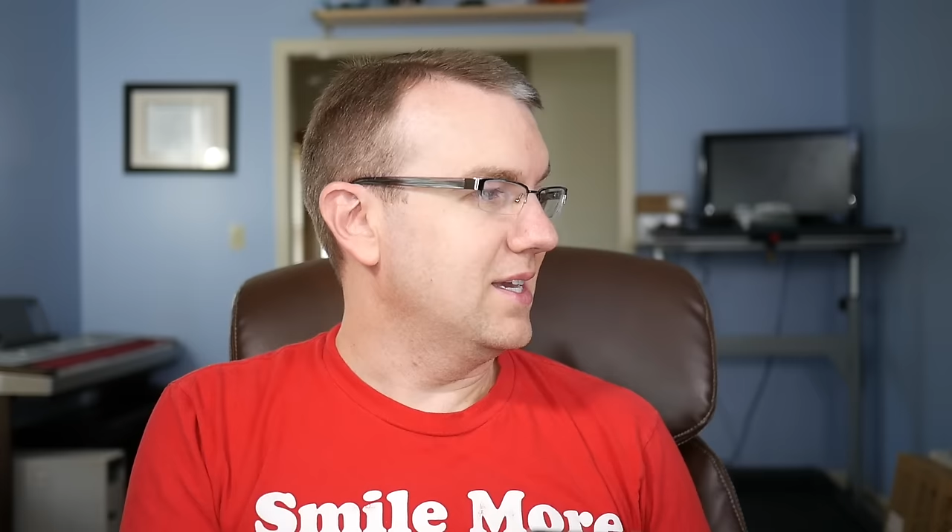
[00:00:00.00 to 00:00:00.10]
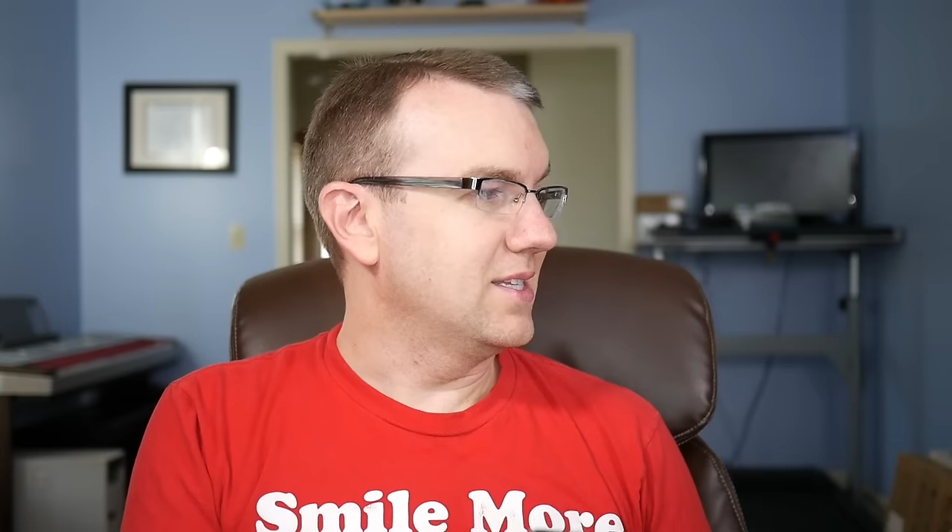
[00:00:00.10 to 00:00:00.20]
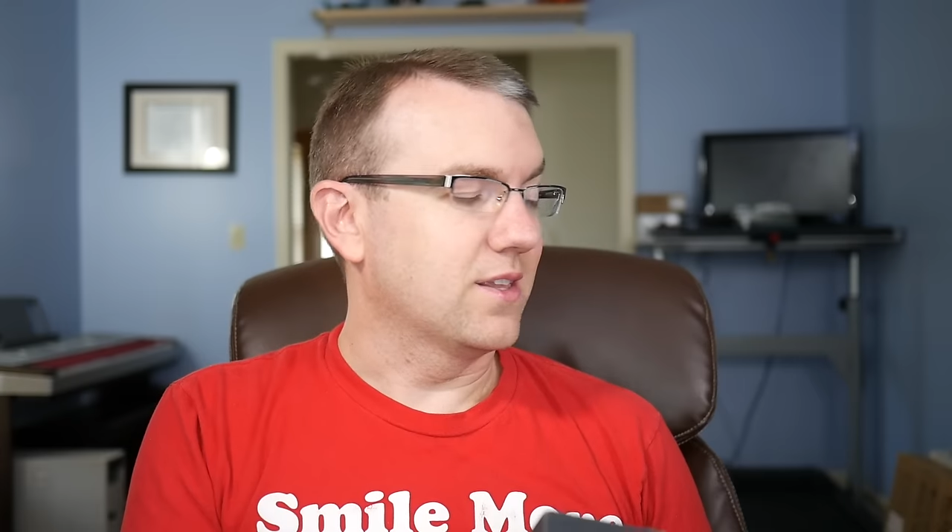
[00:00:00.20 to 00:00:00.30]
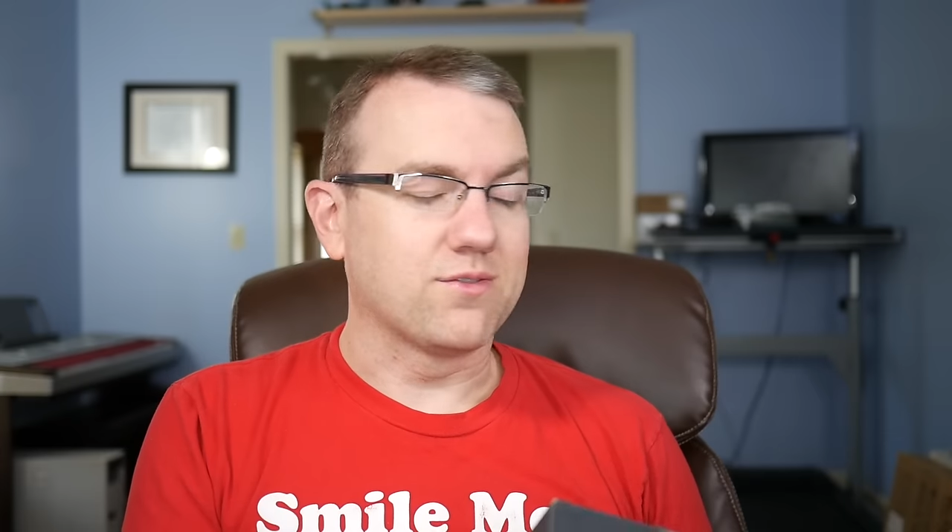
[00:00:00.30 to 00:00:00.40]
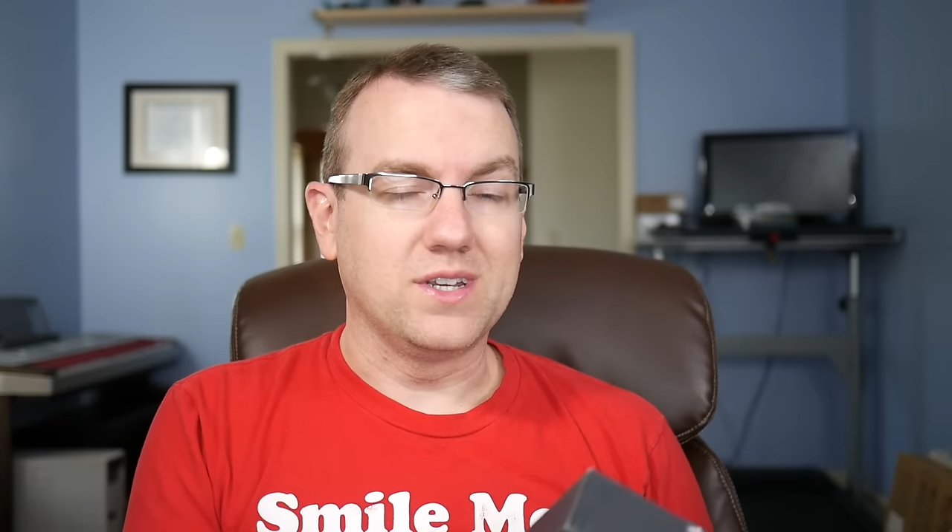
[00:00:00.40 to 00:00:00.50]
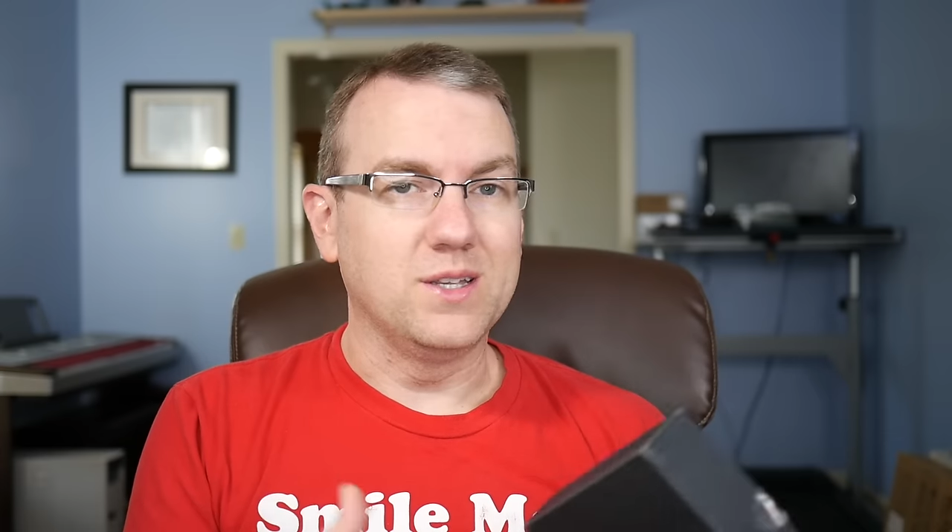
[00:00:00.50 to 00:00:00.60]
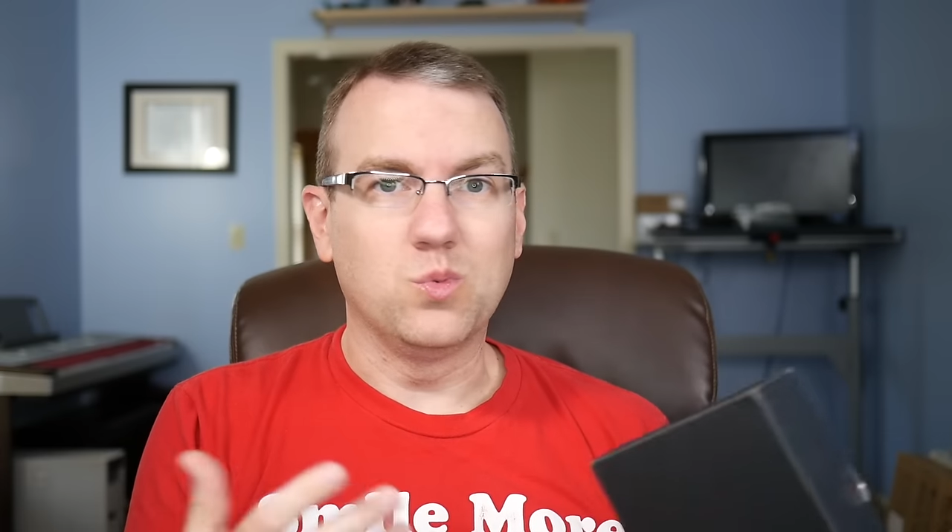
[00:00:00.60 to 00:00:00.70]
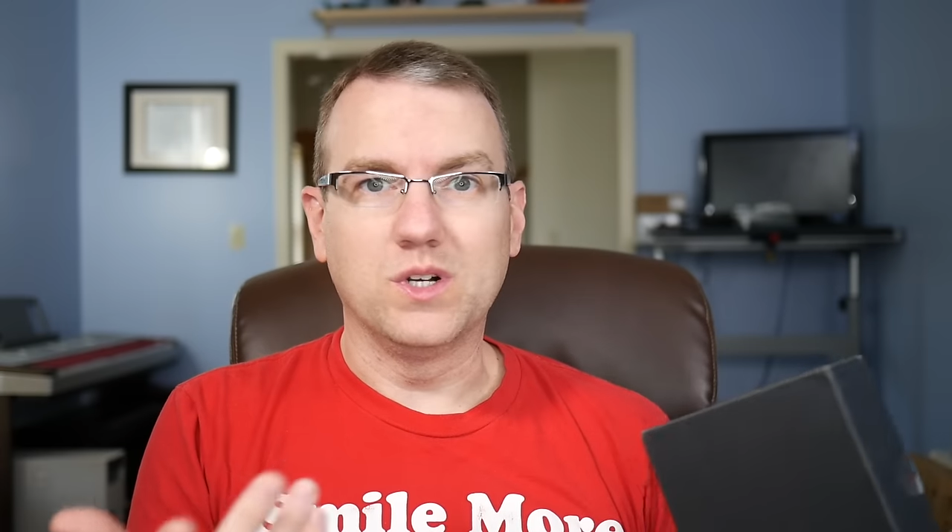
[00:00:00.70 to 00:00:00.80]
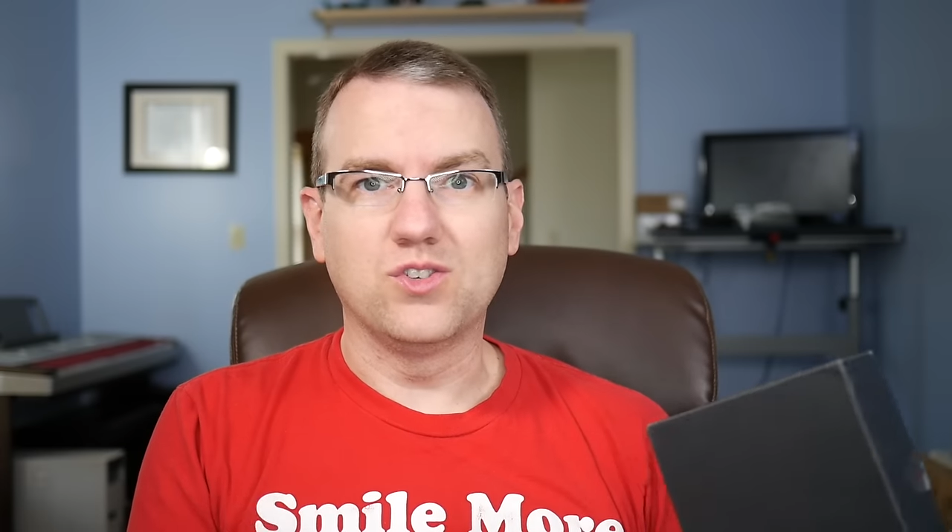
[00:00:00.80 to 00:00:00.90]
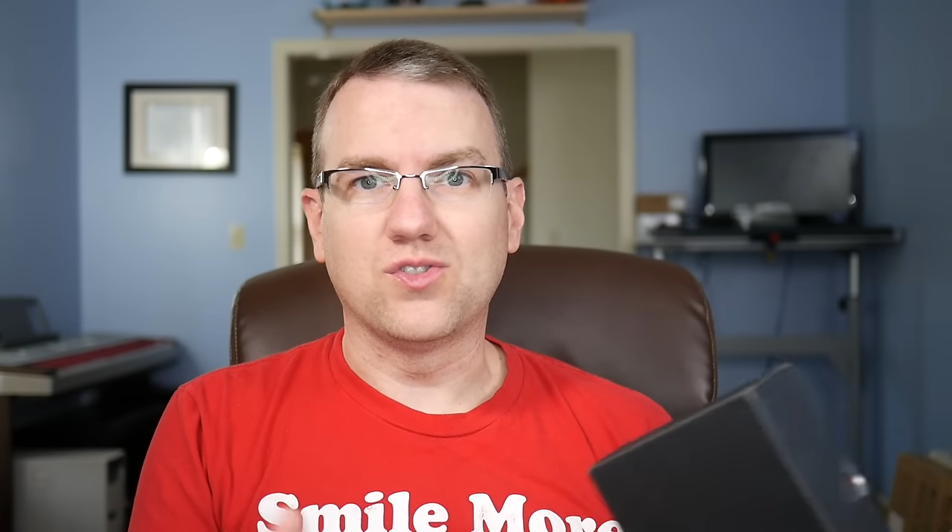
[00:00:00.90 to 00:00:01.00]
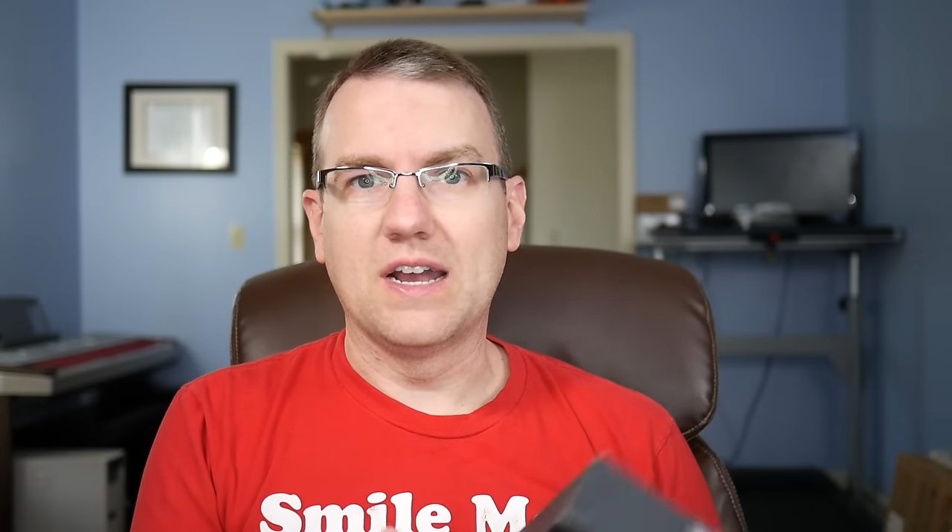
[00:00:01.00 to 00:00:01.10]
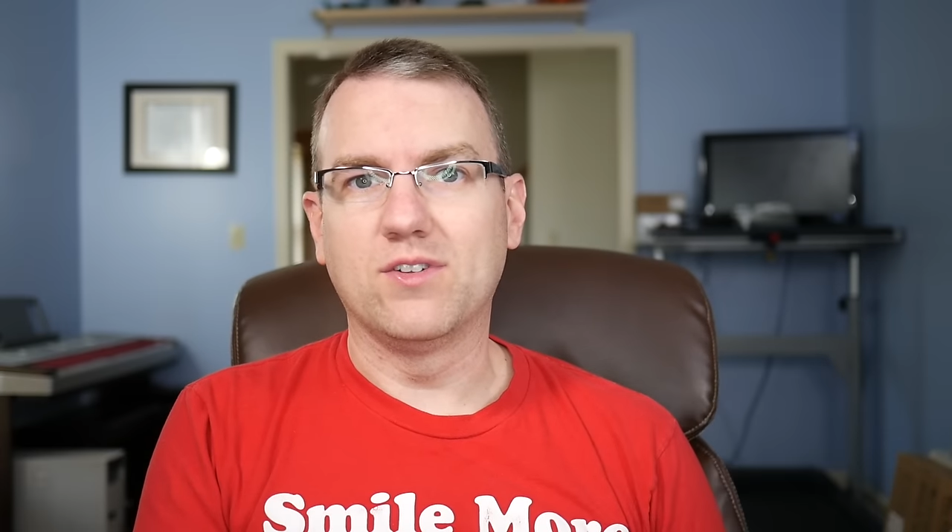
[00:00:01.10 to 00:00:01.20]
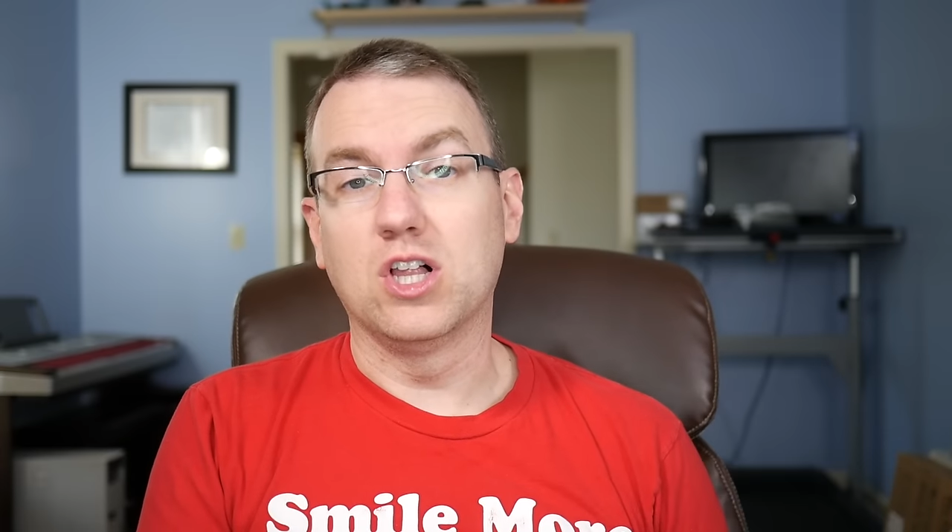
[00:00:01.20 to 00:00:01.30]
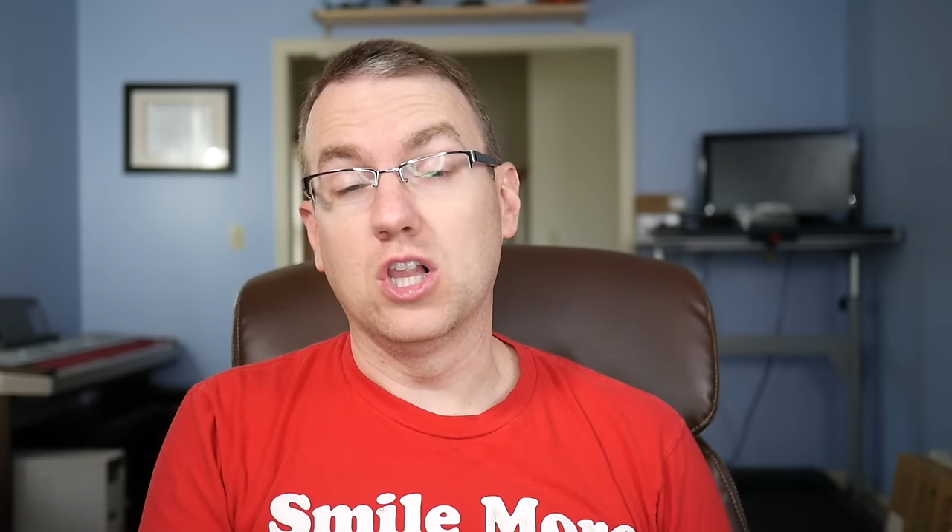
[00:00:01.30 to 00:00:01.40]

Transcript: It's a 3-in-1 travel